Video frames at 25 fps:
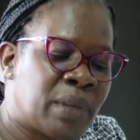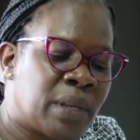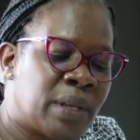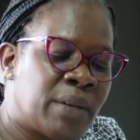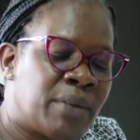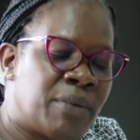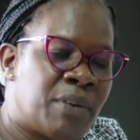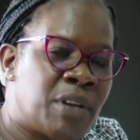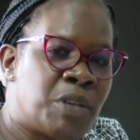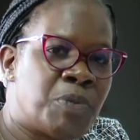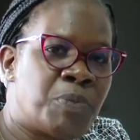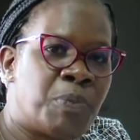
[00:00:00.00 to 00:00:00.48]

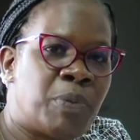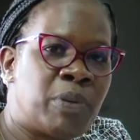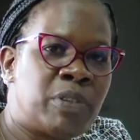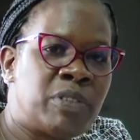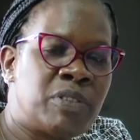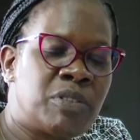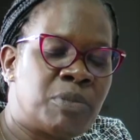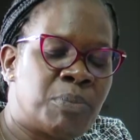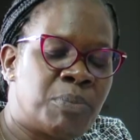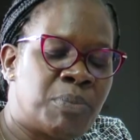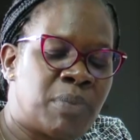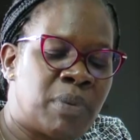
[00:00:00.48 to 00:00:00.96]

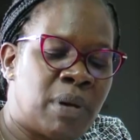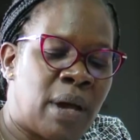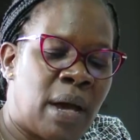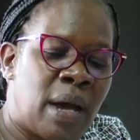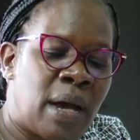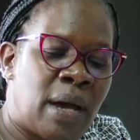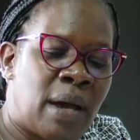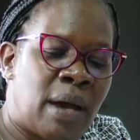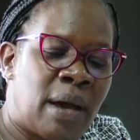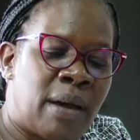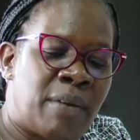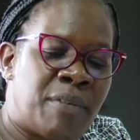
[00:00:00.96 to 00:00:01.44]

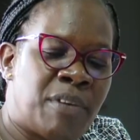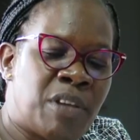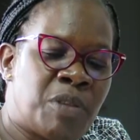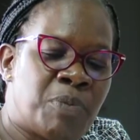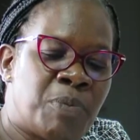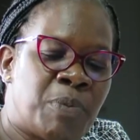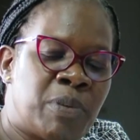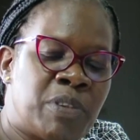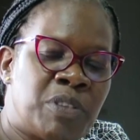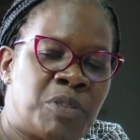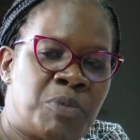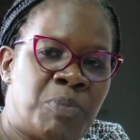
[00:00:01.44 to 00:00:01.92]

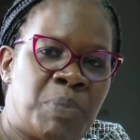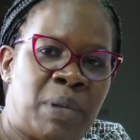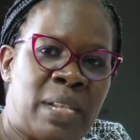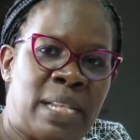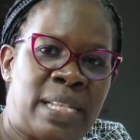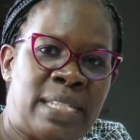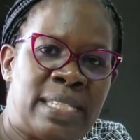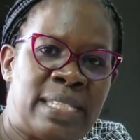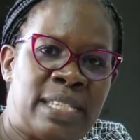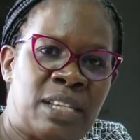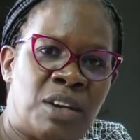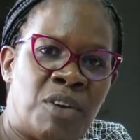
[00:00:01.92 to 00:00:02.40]

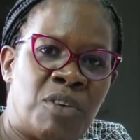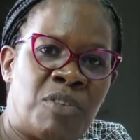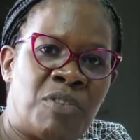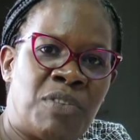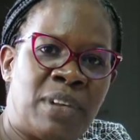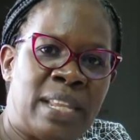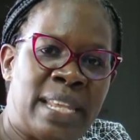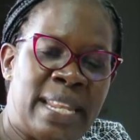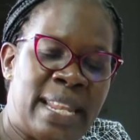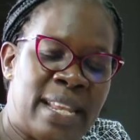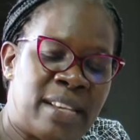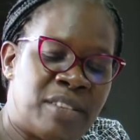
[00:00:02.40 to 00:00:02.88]
responsibility of
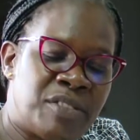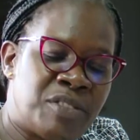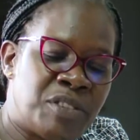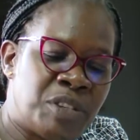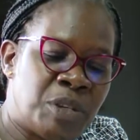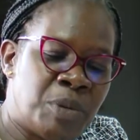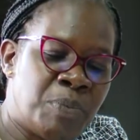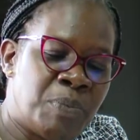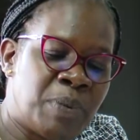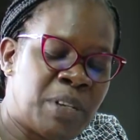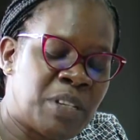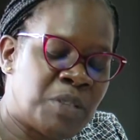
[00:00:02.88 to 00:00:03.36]

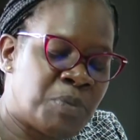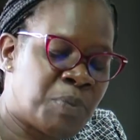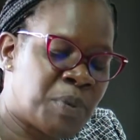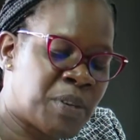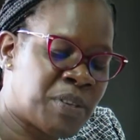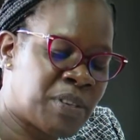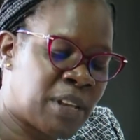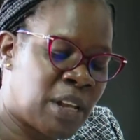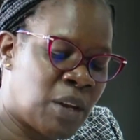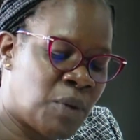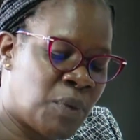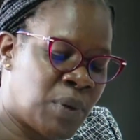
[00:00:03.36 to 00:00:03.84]
leadership,
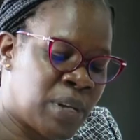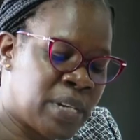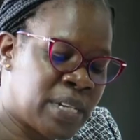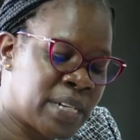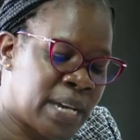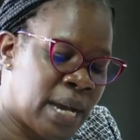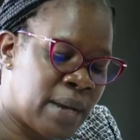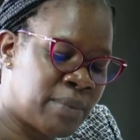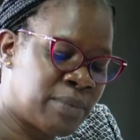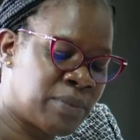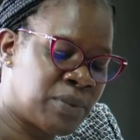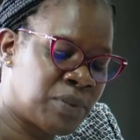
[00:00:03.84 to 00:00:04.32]
especially when it
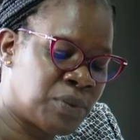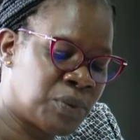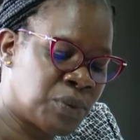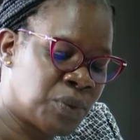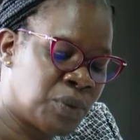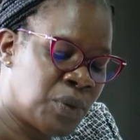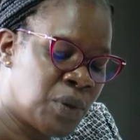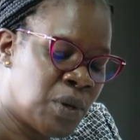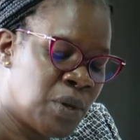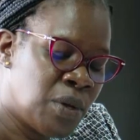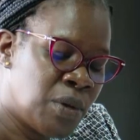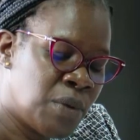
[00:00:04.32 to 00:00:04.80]
comes to
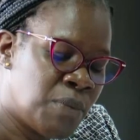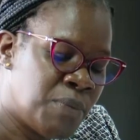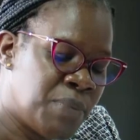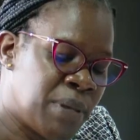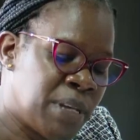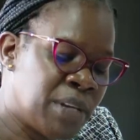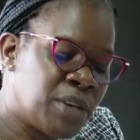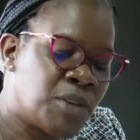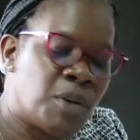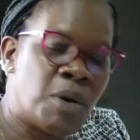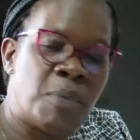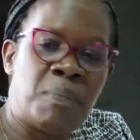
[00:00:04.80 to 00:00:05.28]

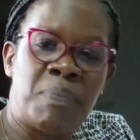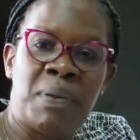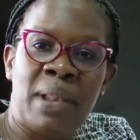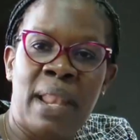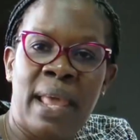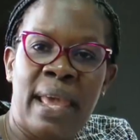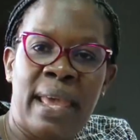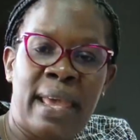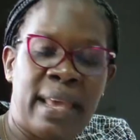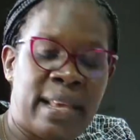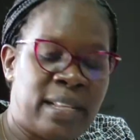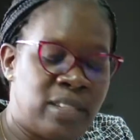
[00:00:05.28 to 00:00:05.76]
being
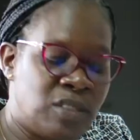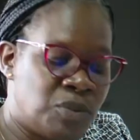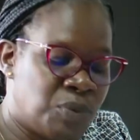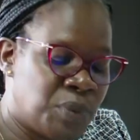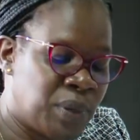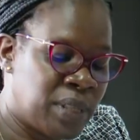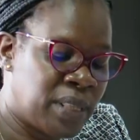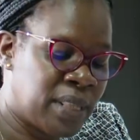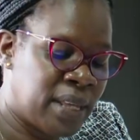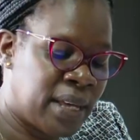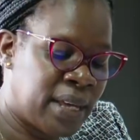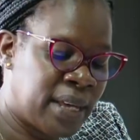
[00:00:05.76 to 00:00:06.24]
compliant
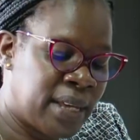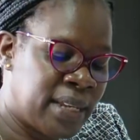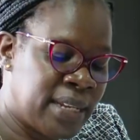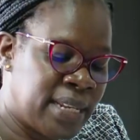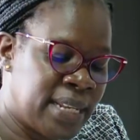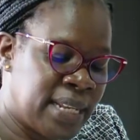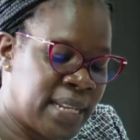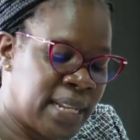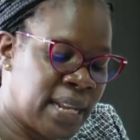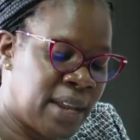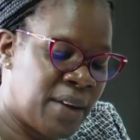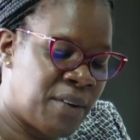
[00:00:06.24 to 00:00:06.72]
with the
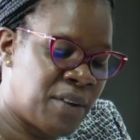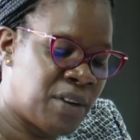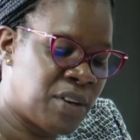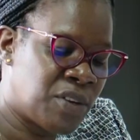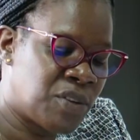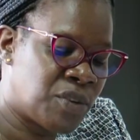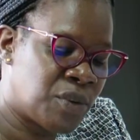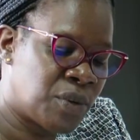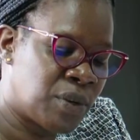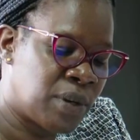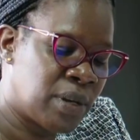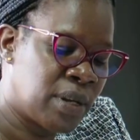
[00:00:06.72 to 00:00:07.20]

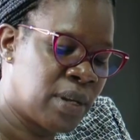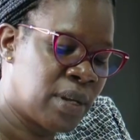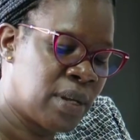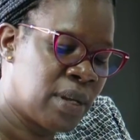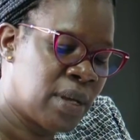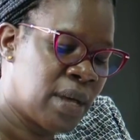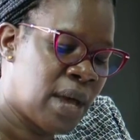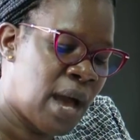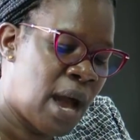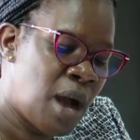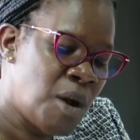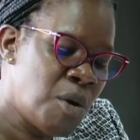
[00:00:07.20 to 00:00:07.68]
declaration.
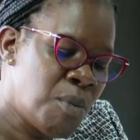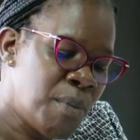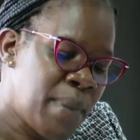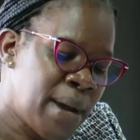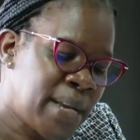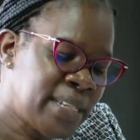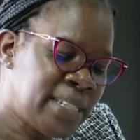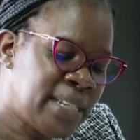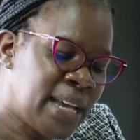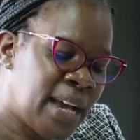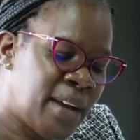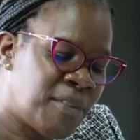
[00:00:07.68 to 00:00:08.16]
How
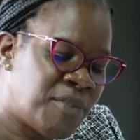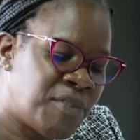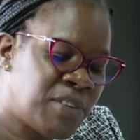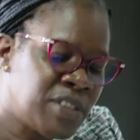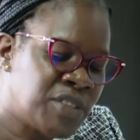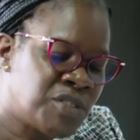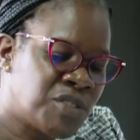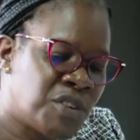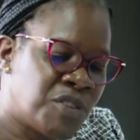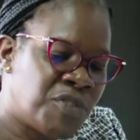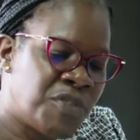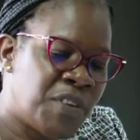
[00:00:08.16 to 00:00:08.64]
much have we
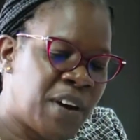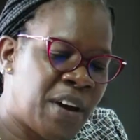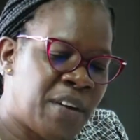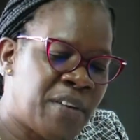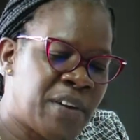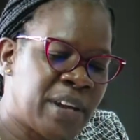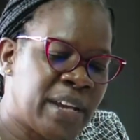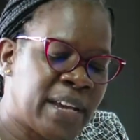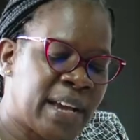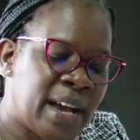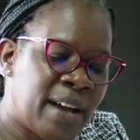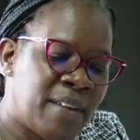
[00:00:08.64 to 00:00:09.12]
so far
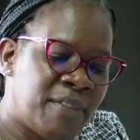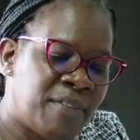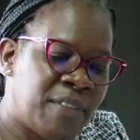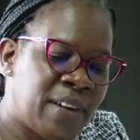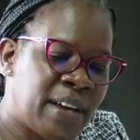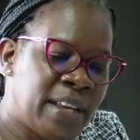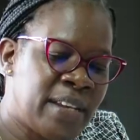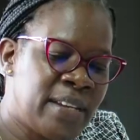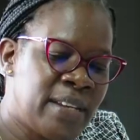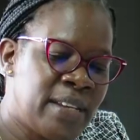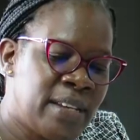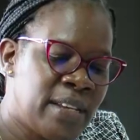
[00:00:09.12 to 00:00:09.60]

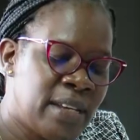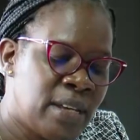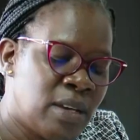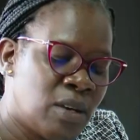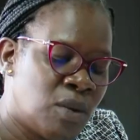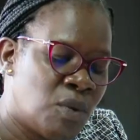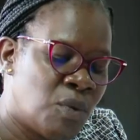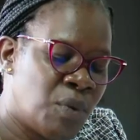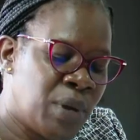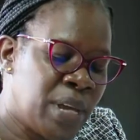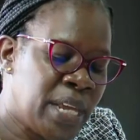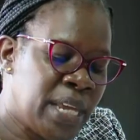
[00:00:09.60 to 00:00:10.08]
recovered?
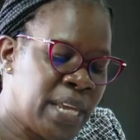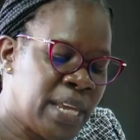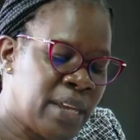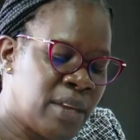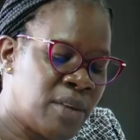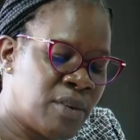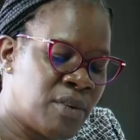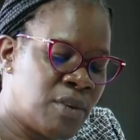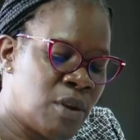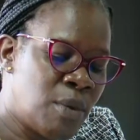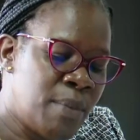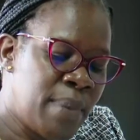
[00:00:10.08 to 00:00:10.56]
We
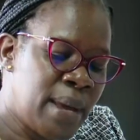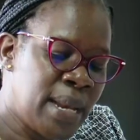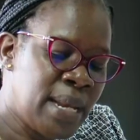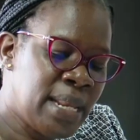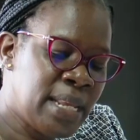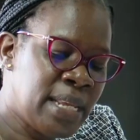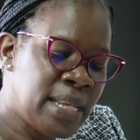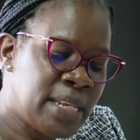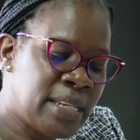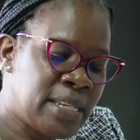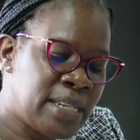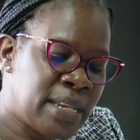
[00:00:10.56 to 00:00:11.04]

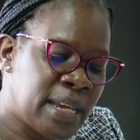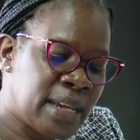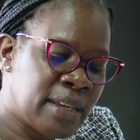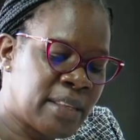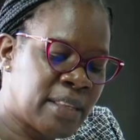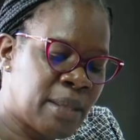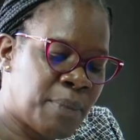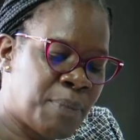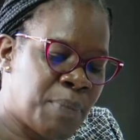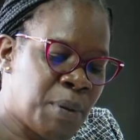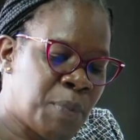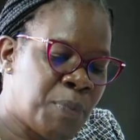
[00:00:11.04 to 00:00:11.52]
normally take
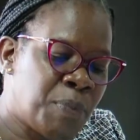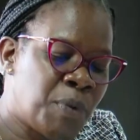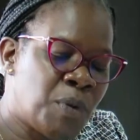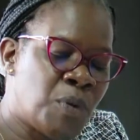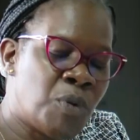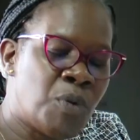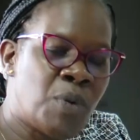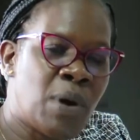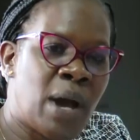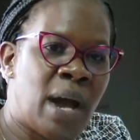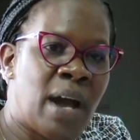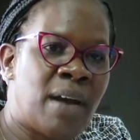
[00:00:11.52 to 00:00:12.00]
the people
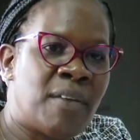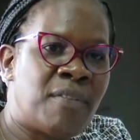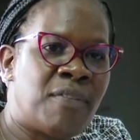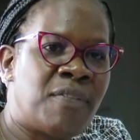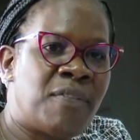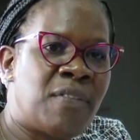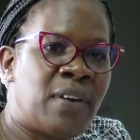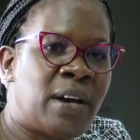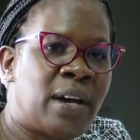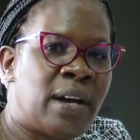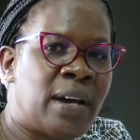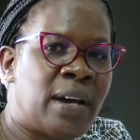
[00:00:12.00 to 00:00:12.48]
who have